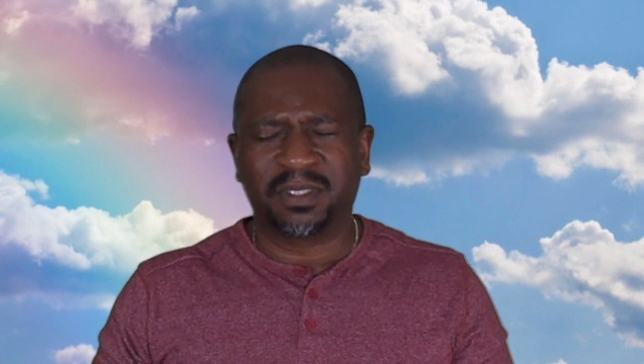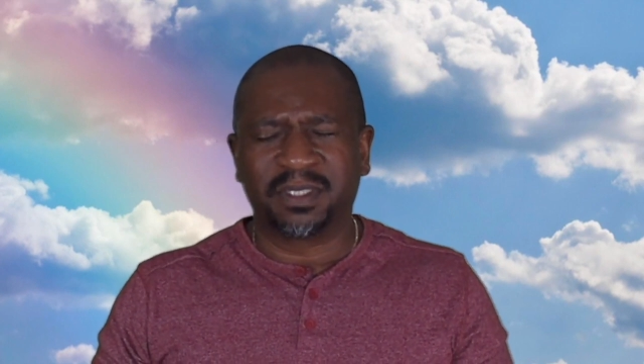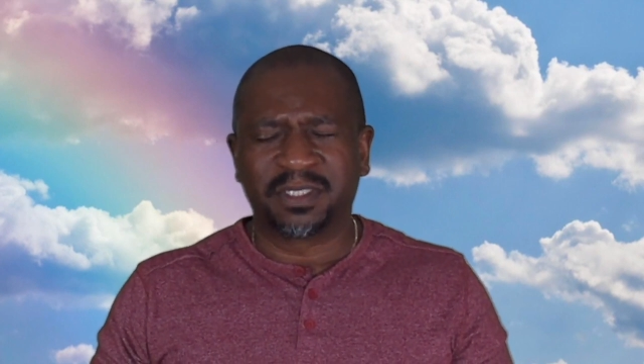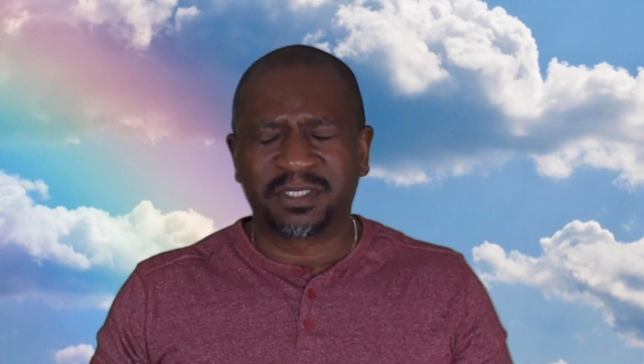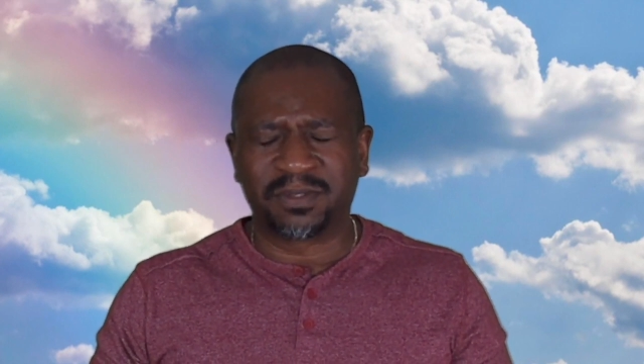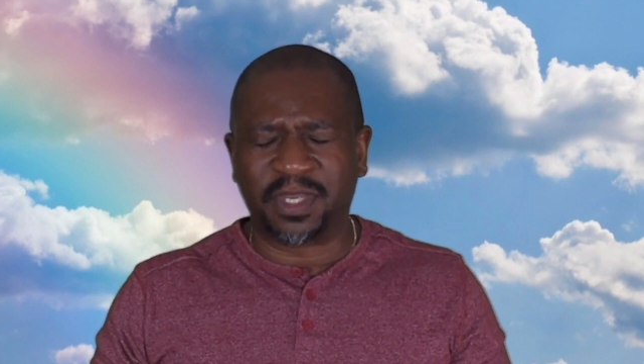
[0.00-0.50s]

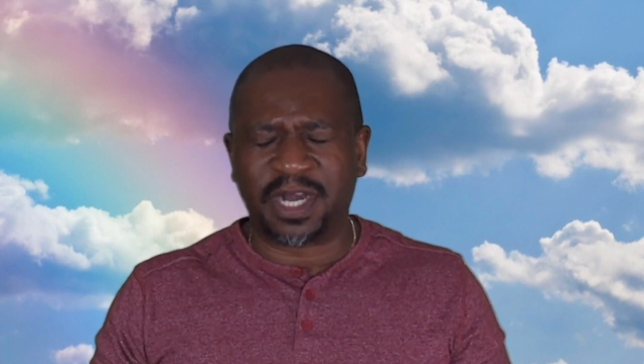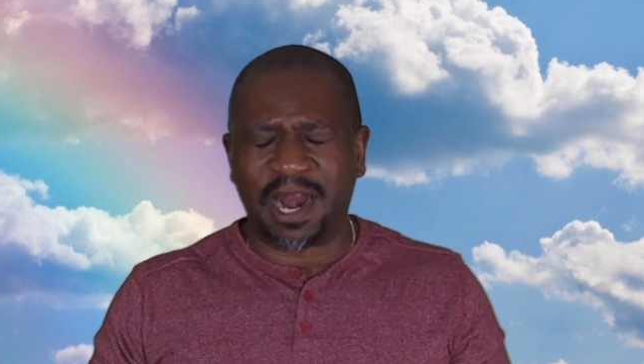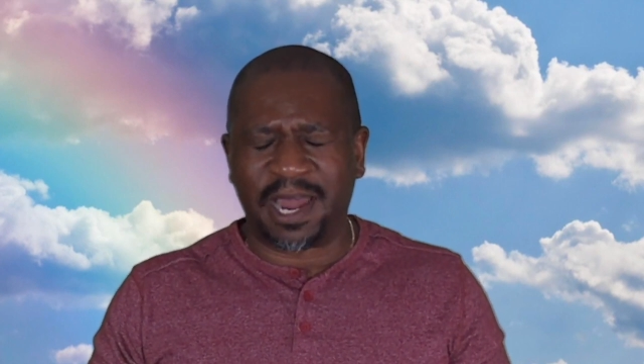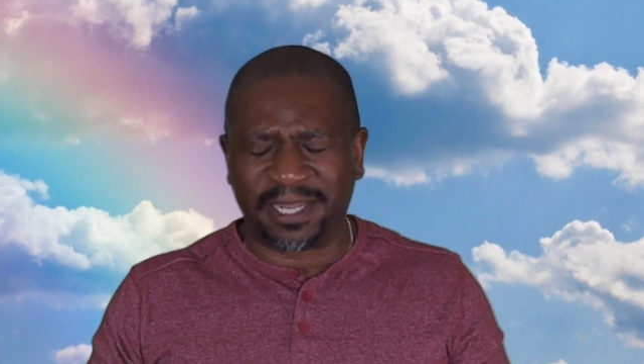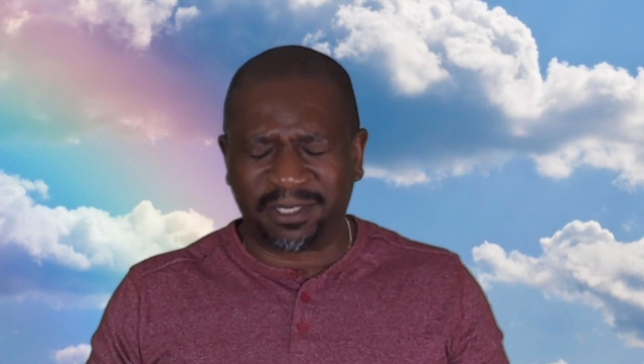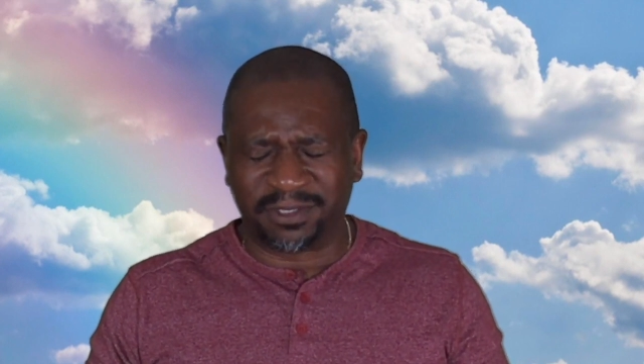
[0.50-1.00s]
so that our
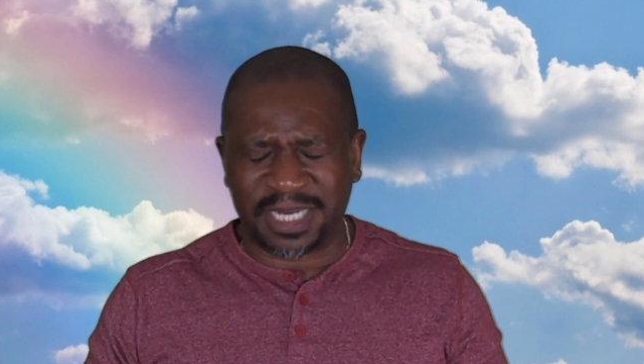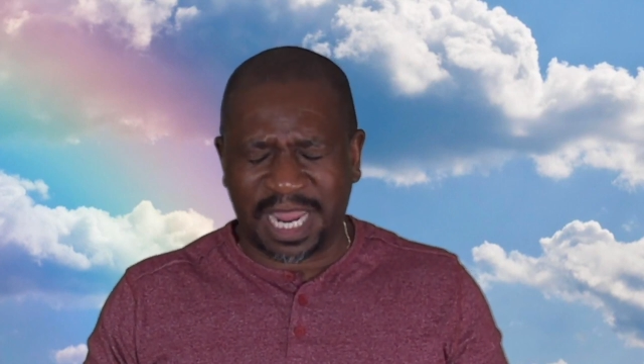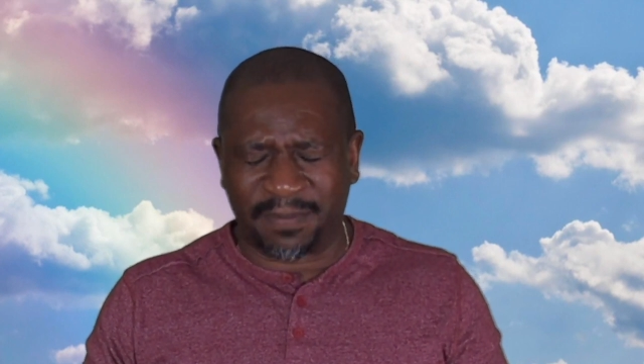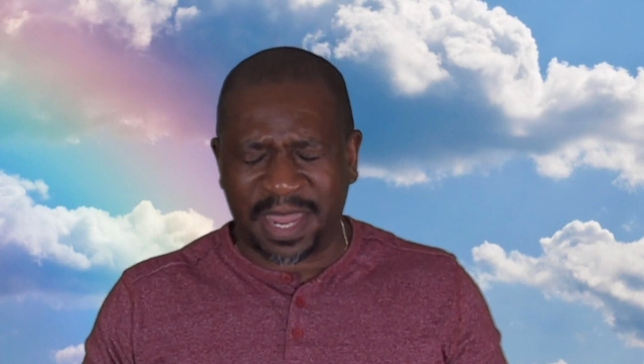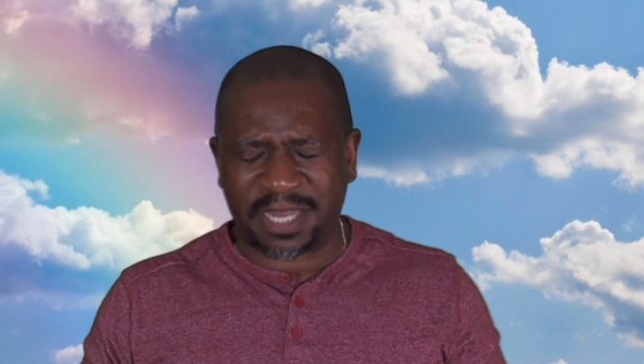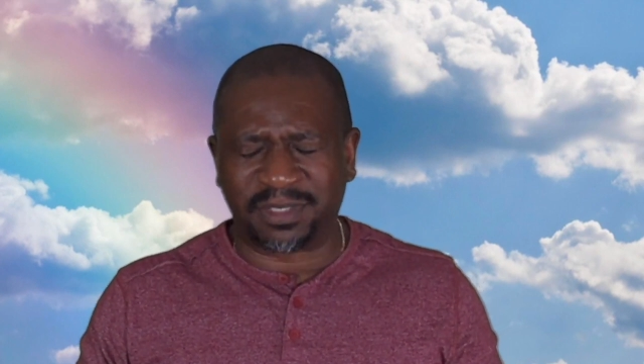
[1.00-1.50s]
idle
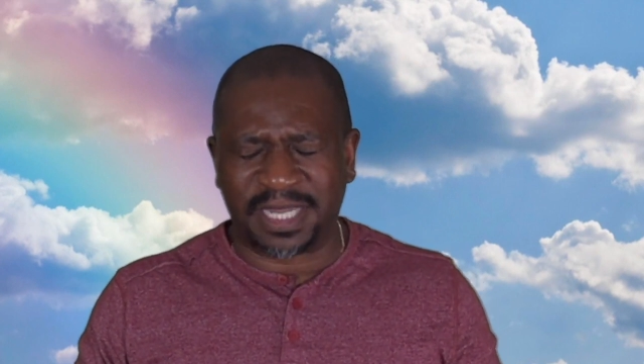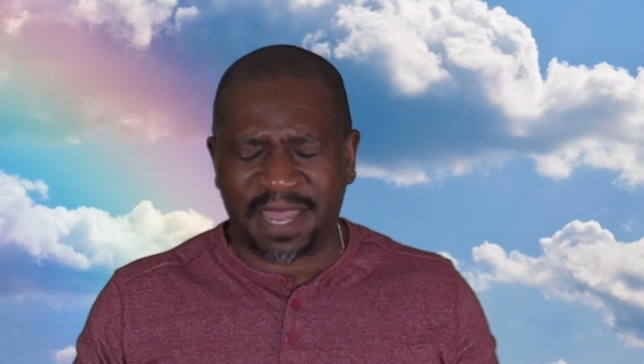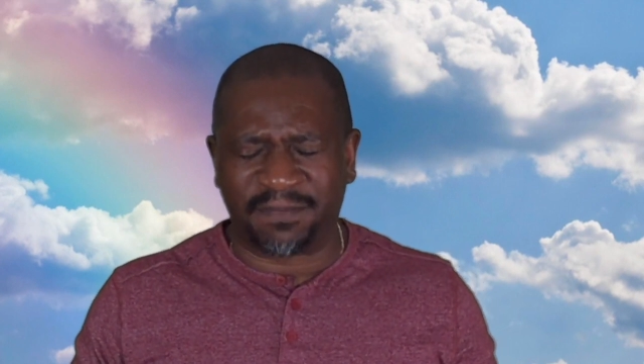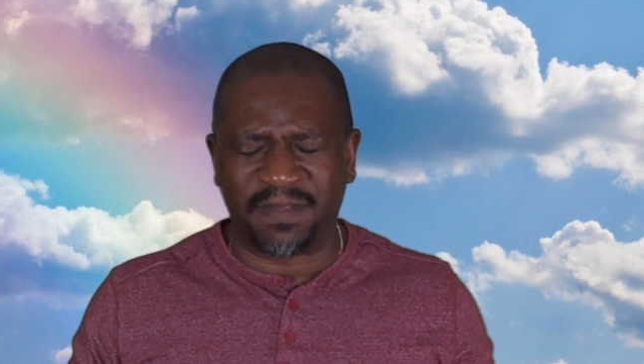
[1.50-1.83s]
time actually have